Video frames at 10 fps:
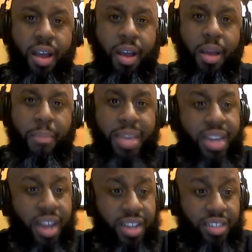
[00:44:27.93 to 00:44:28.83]

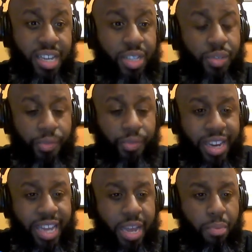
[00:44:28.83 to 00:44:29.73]
Because it's
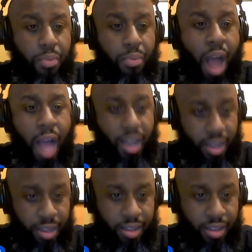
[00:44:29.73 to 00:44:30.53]
freaking Brock.